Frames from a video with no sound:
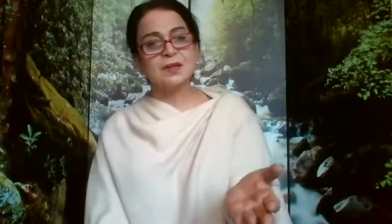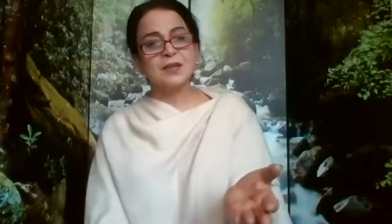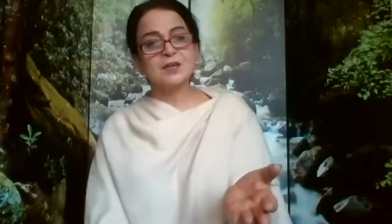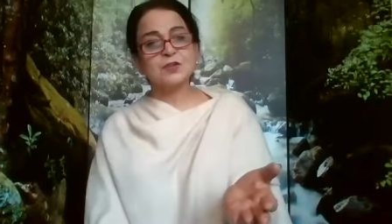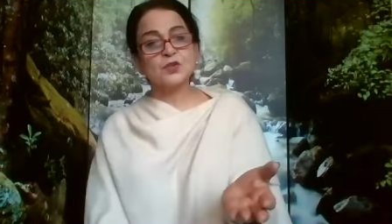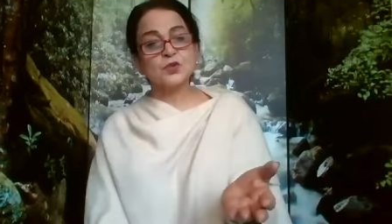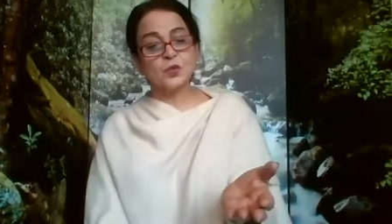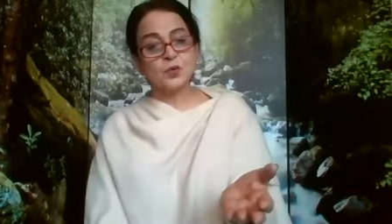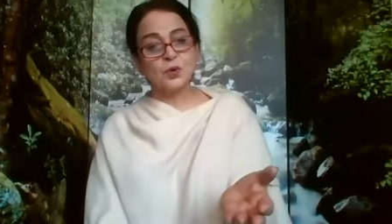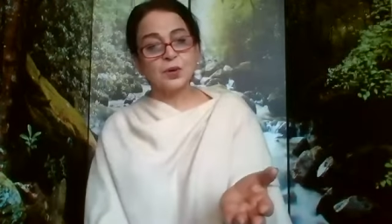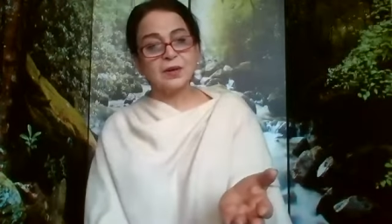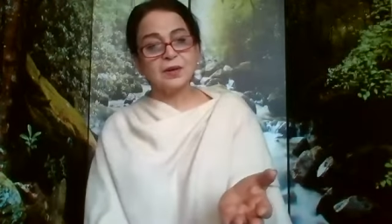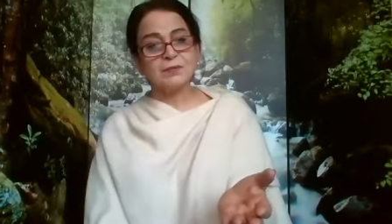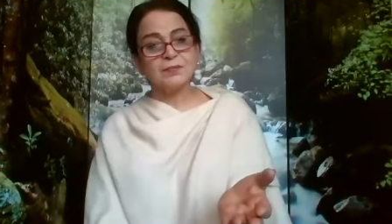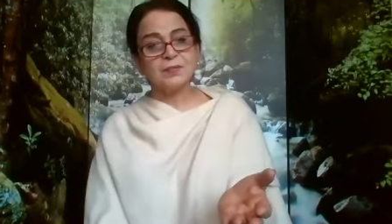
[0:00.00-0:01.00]
that soul
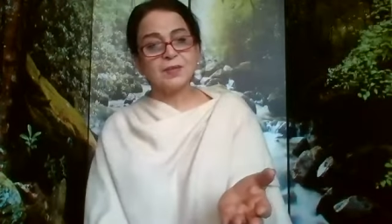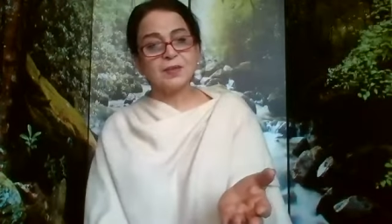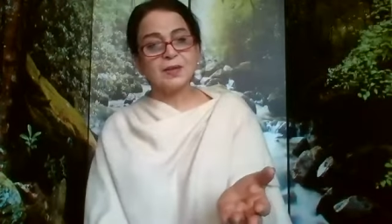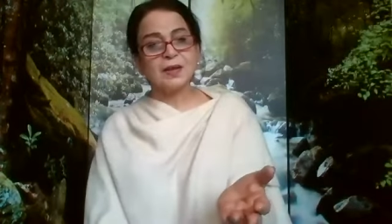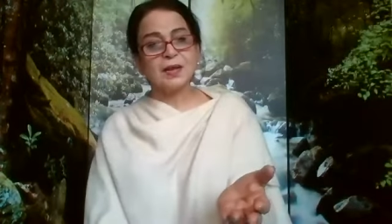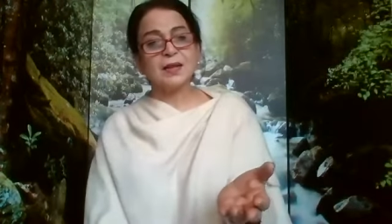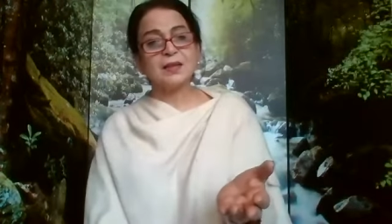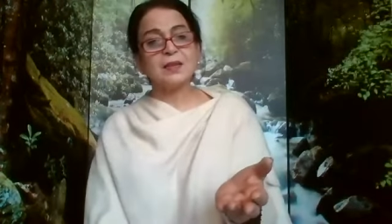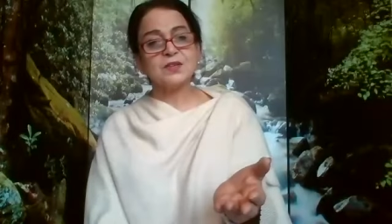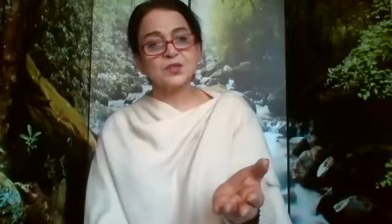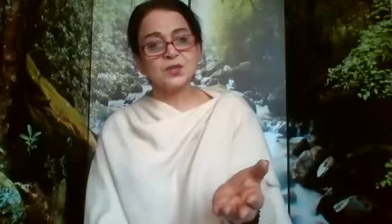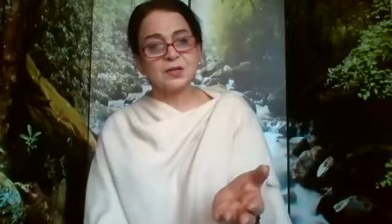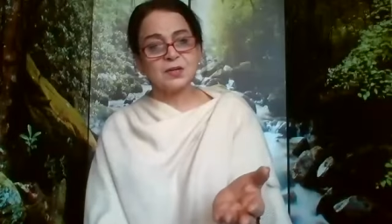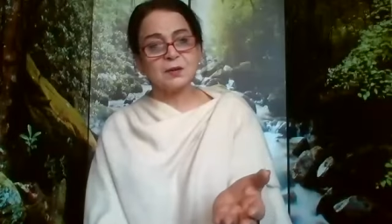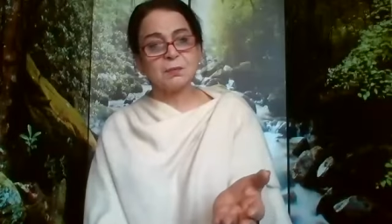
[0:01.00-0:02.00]
and the
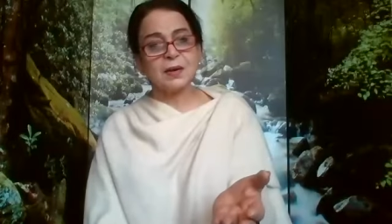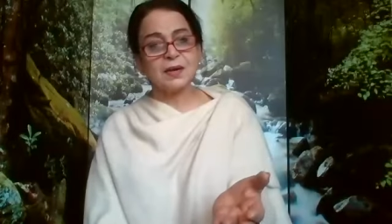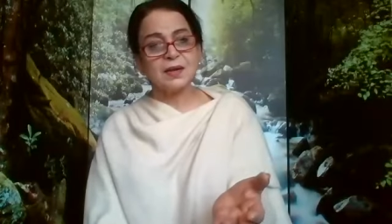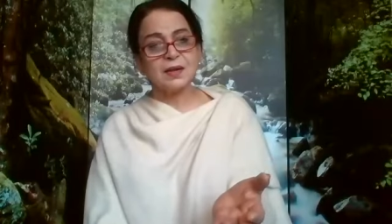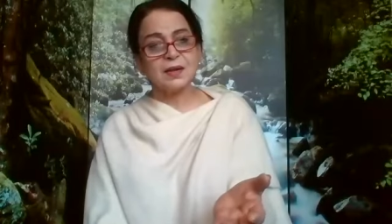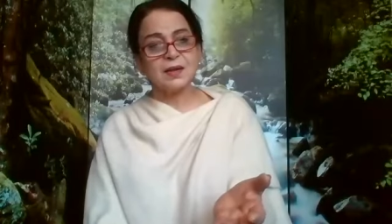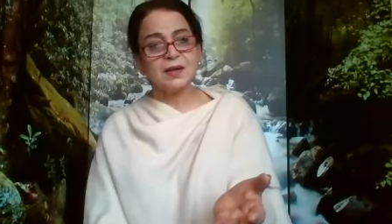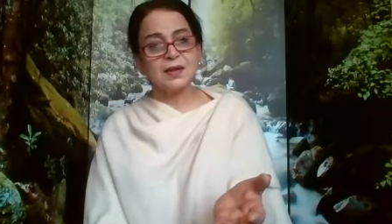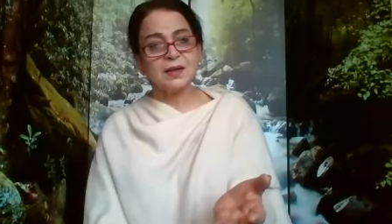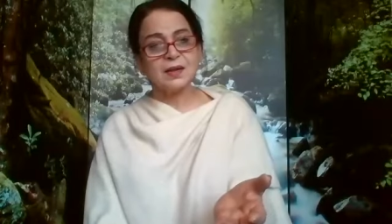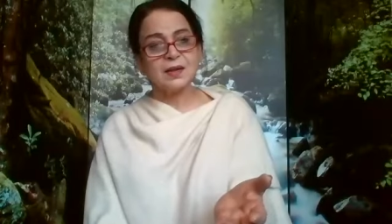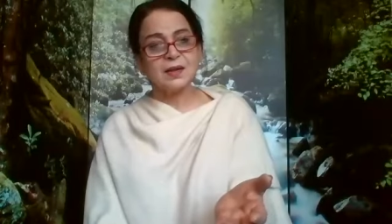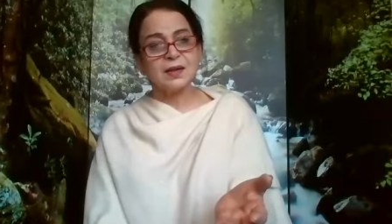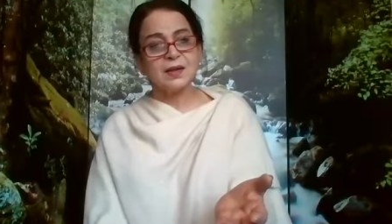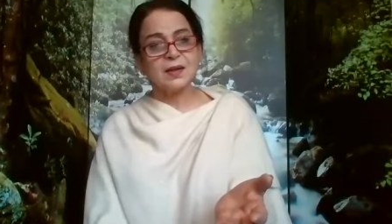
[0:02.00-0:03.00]
subtle body
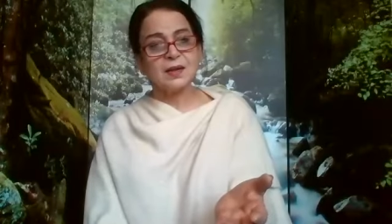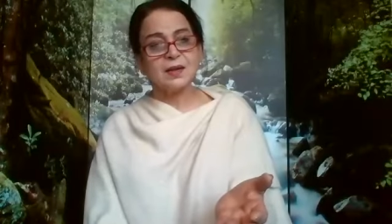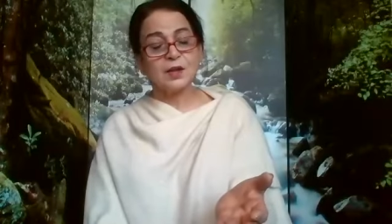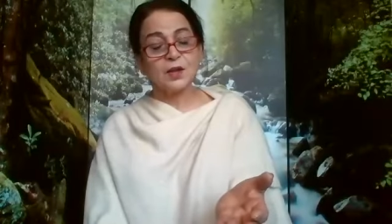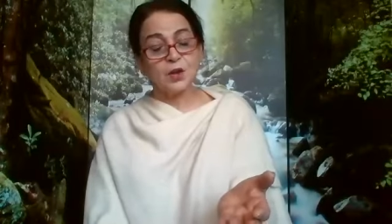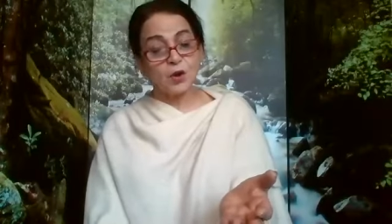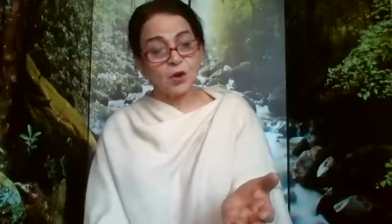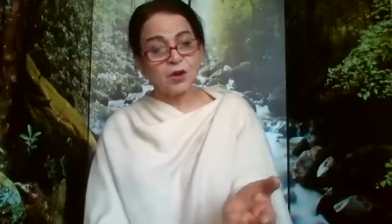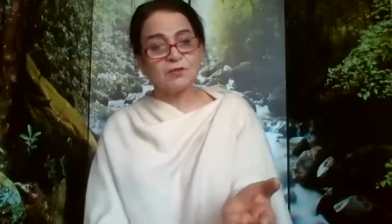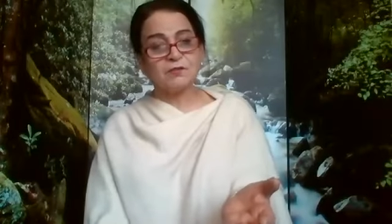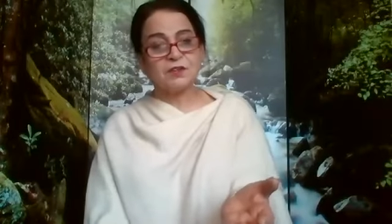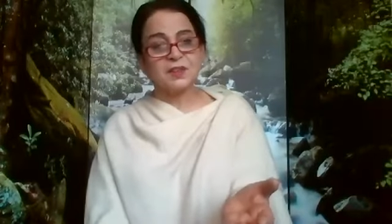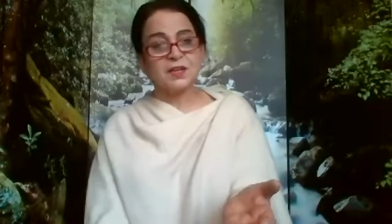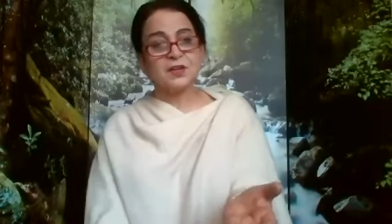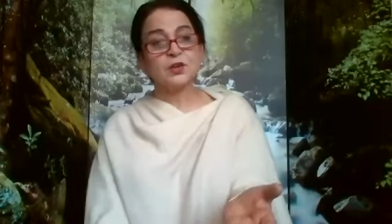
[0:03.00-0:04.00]
along
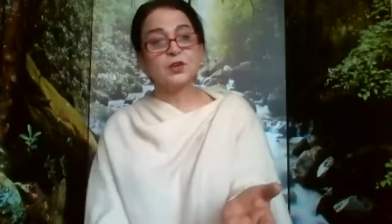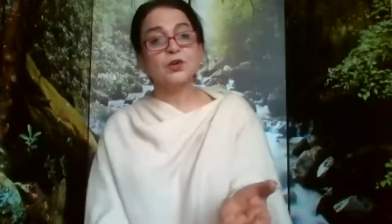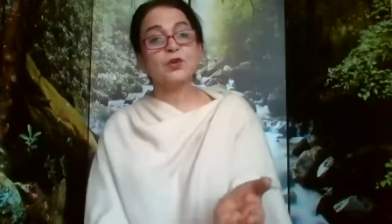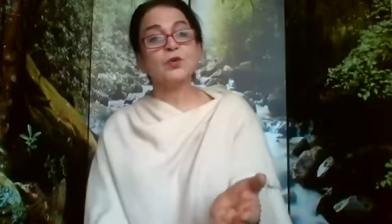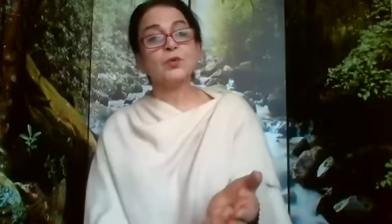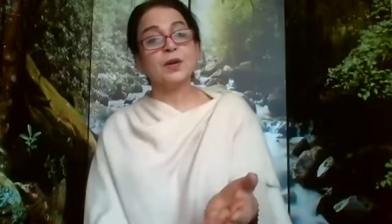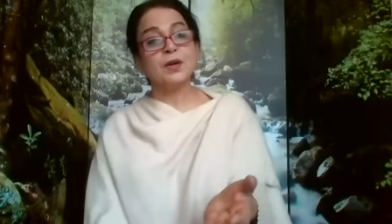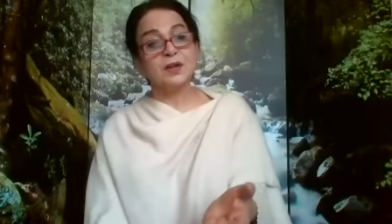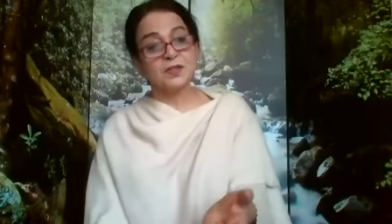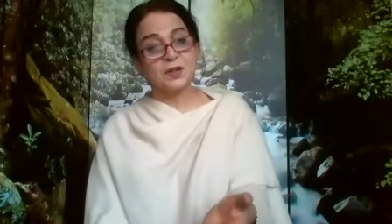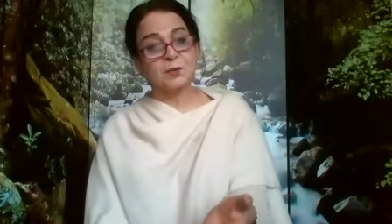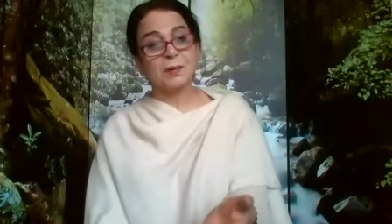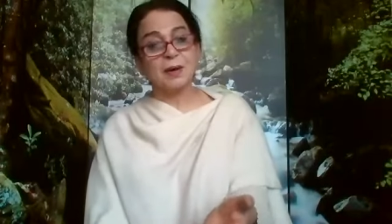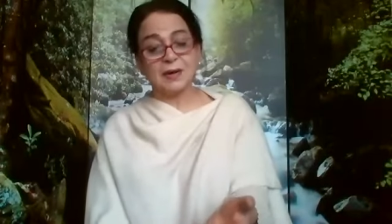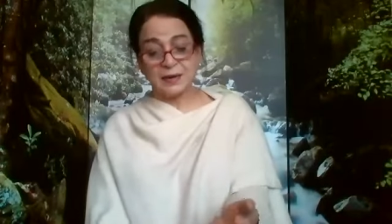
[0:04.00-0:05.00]
with it to
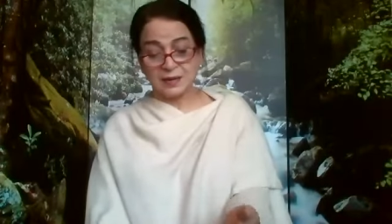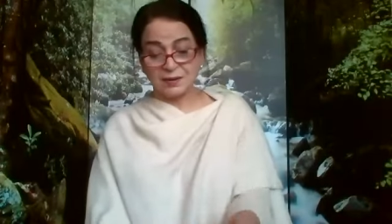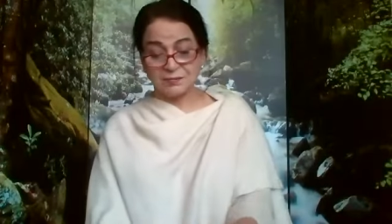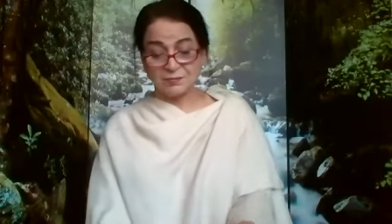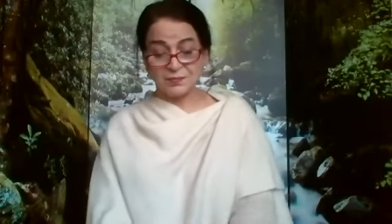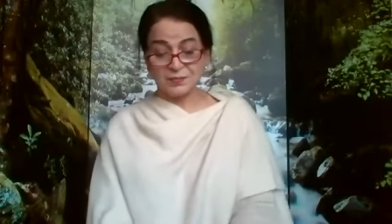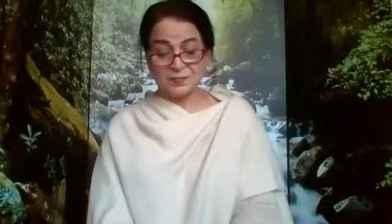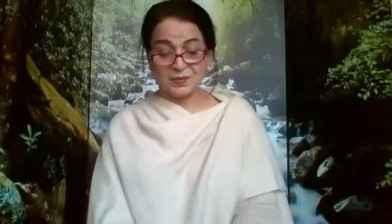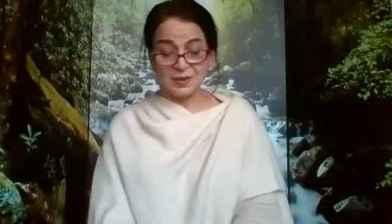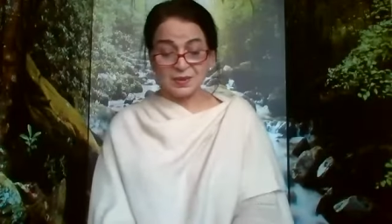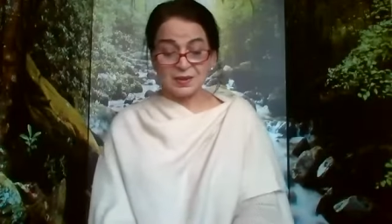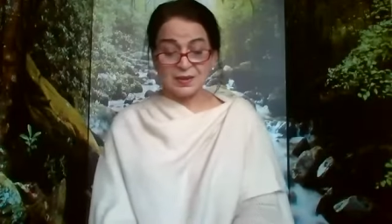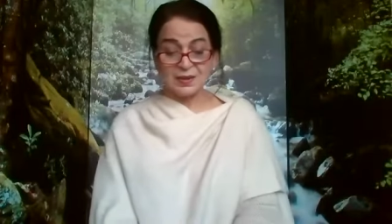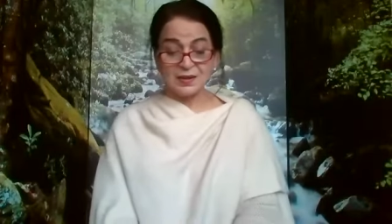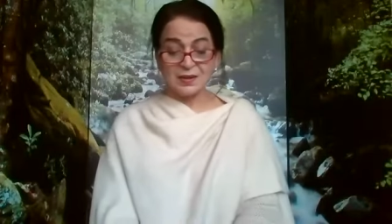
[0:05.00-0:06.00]
another body.
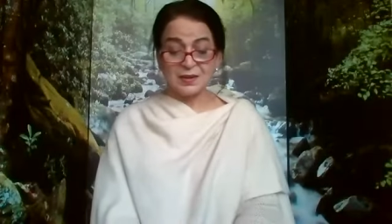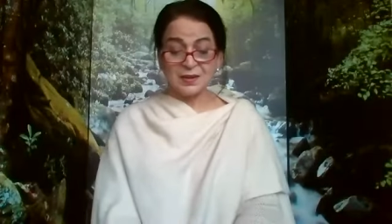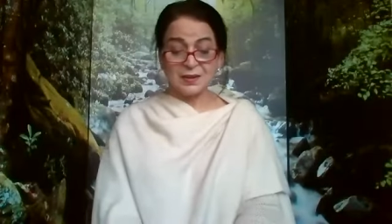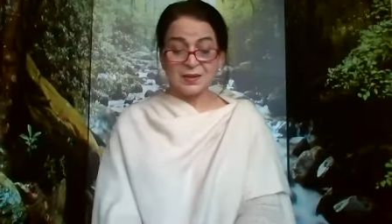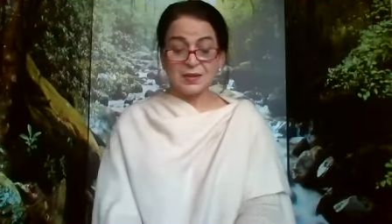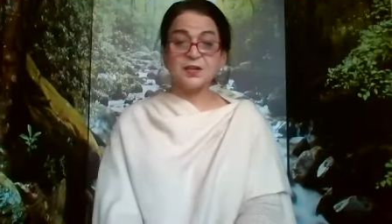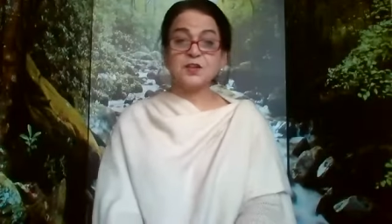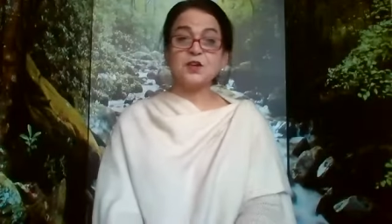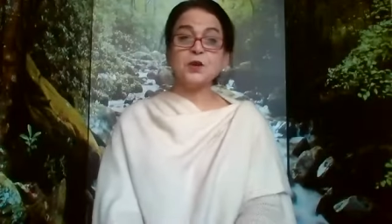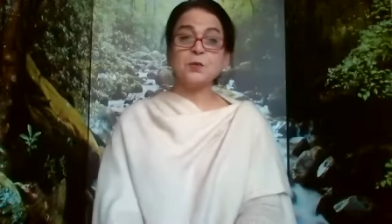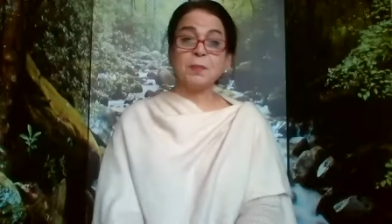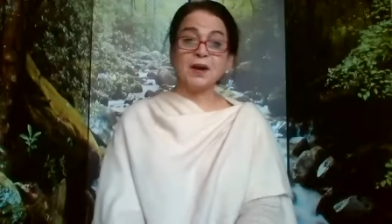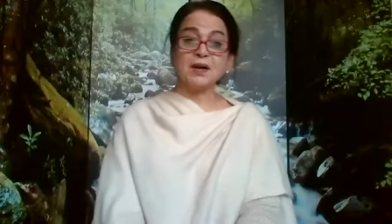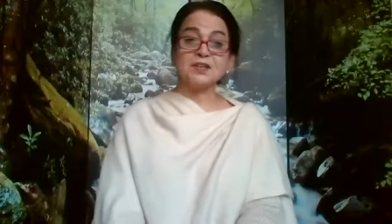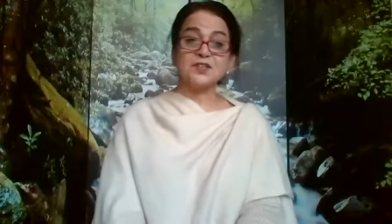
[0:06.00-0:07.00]
It
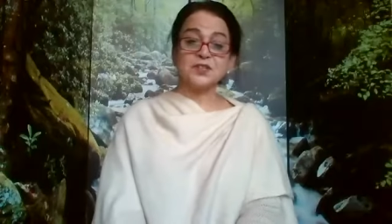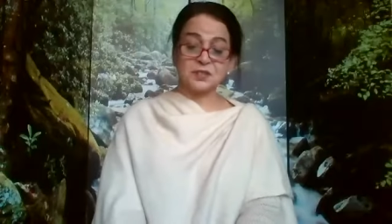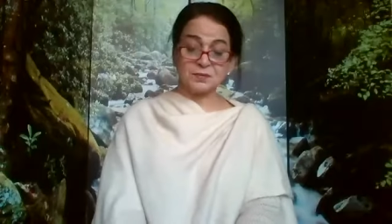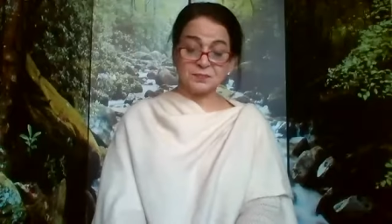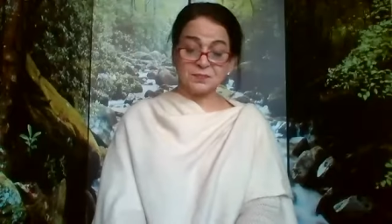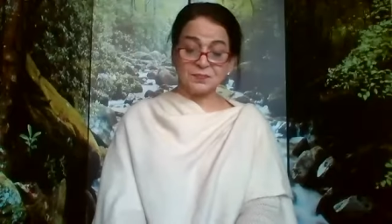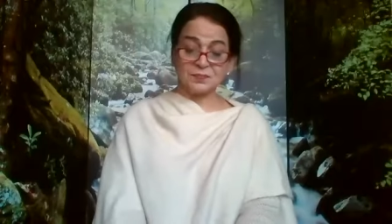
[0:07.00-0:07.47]
departs.